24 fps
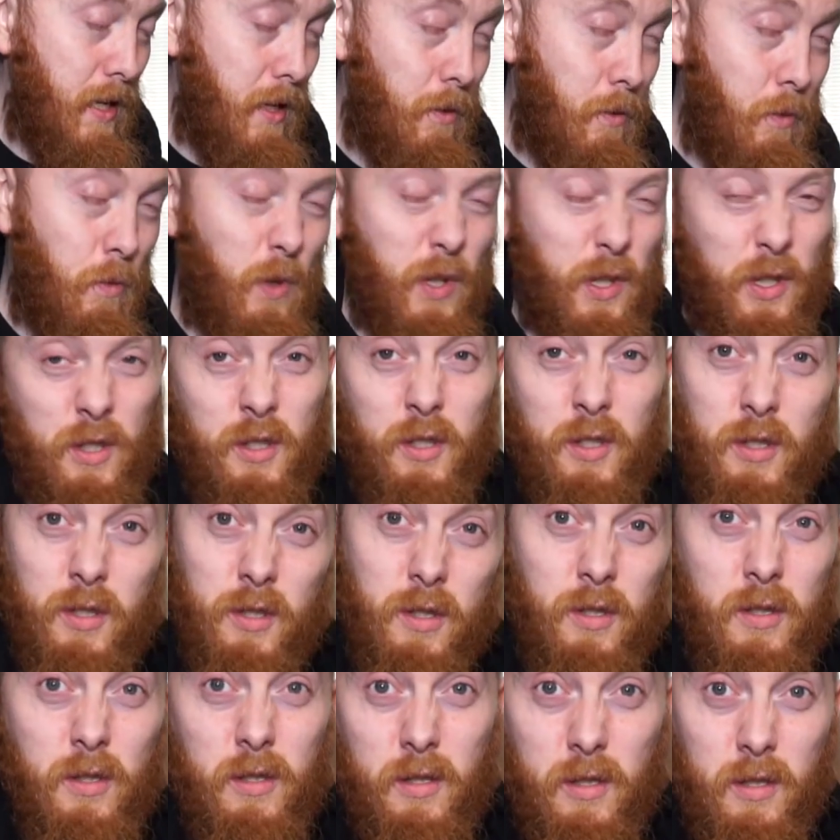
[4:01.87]

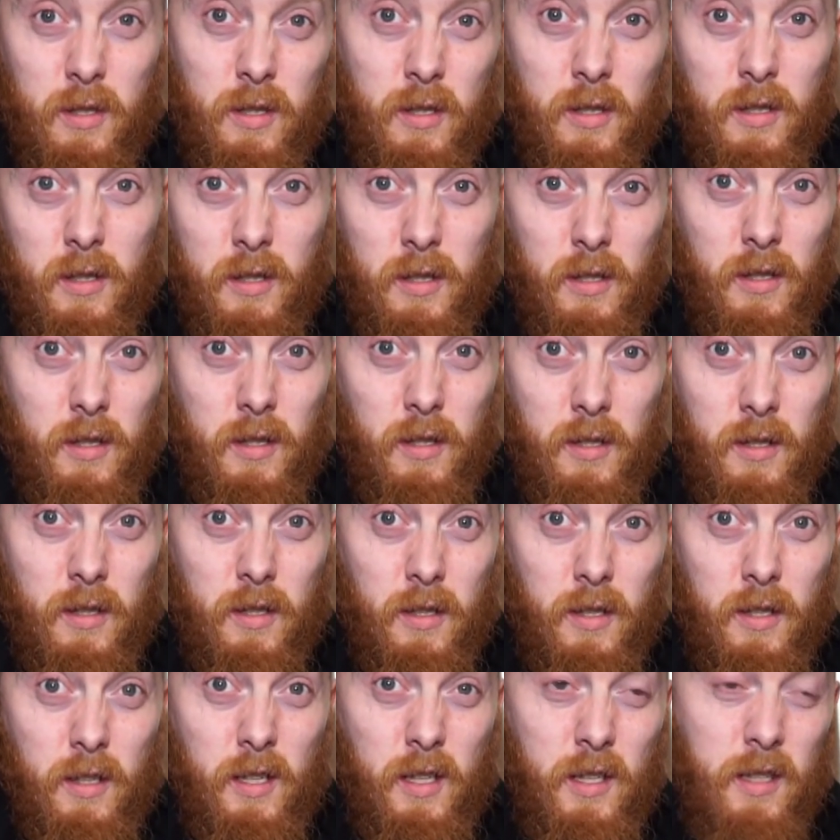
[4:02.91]
which
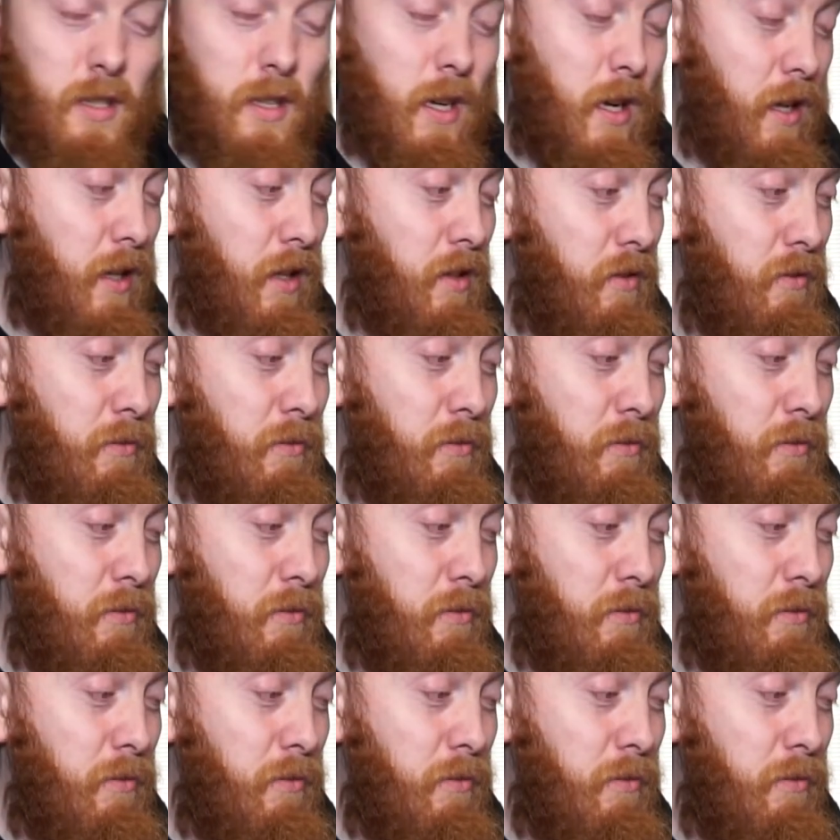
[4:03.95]
is kind